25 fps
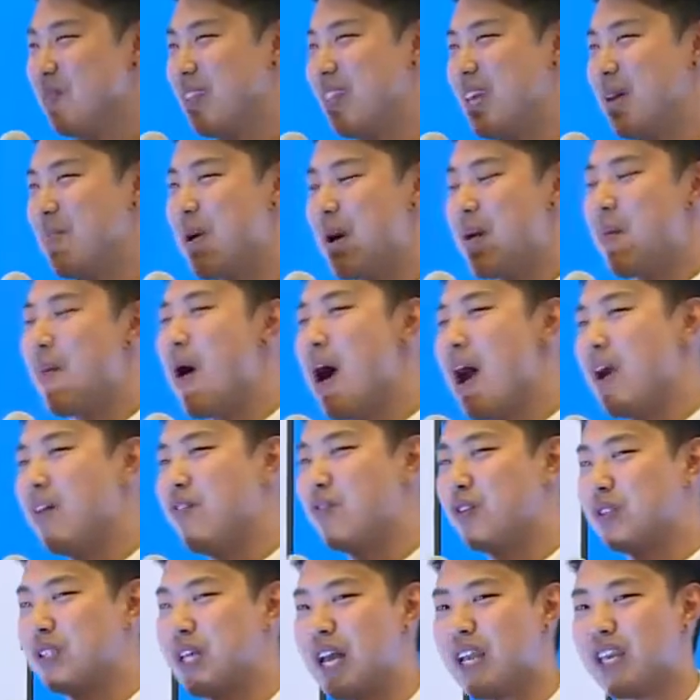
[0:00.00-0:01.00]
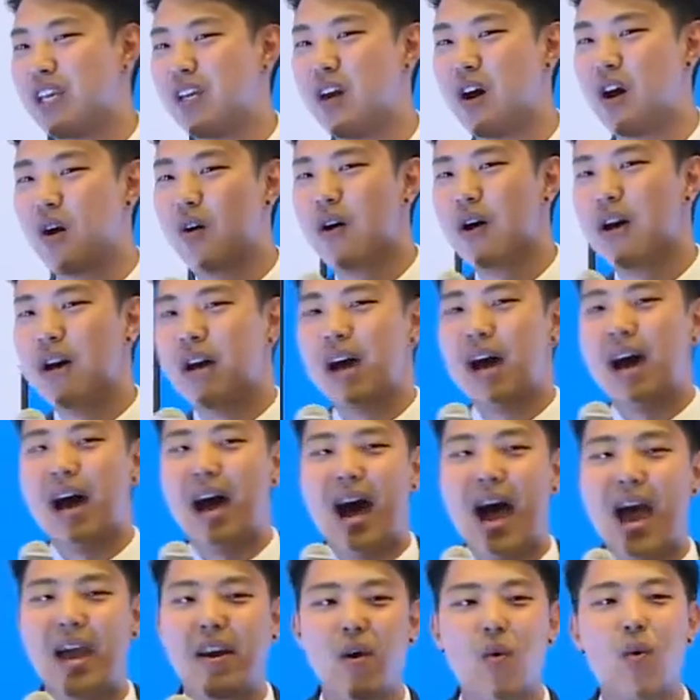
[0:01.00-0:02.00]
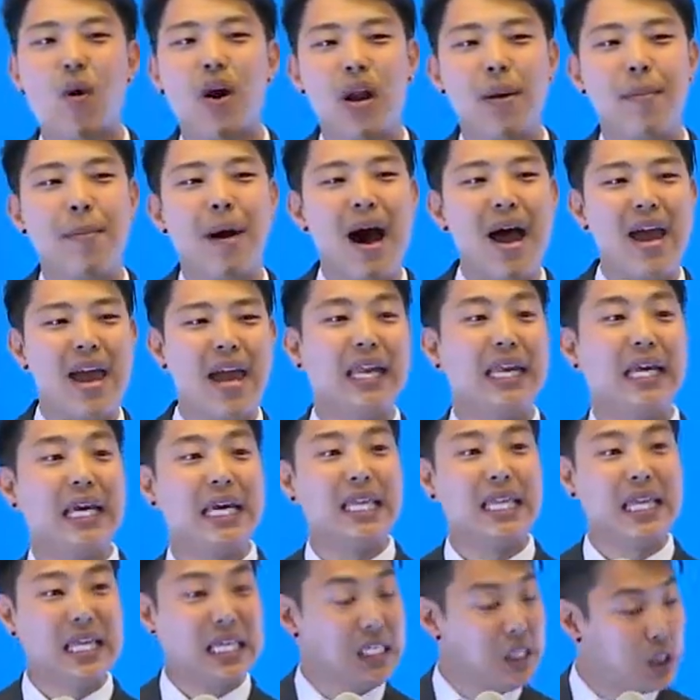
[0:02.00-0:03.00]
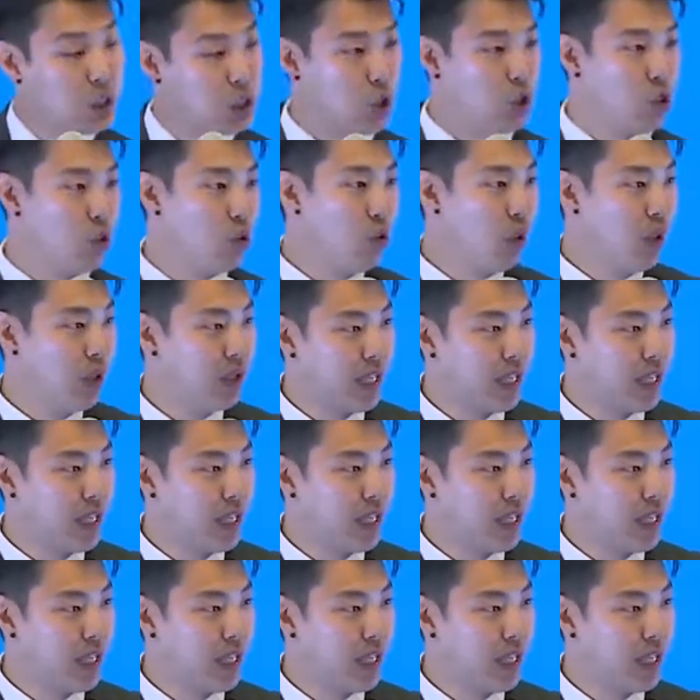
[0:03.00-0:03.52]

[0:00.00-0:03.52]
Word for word: but then my wife was like, you know, I don't want to buy any of these two.